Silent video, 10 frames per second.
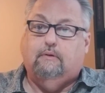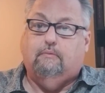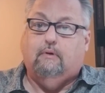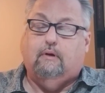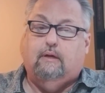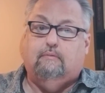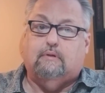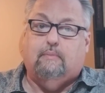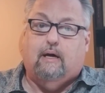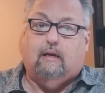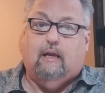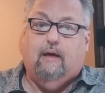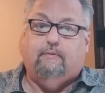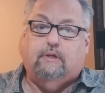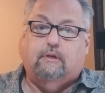well, he was about
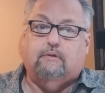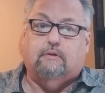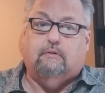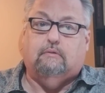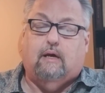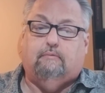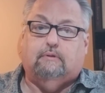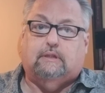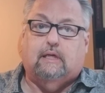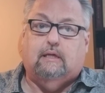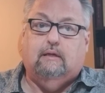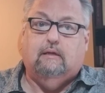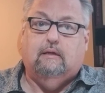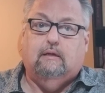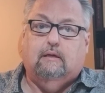11 years old, I would say,
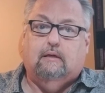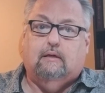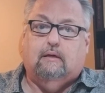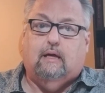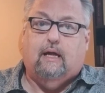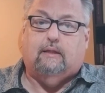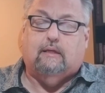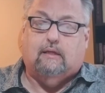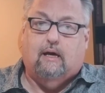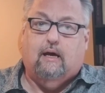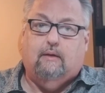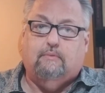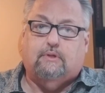uh, at the time.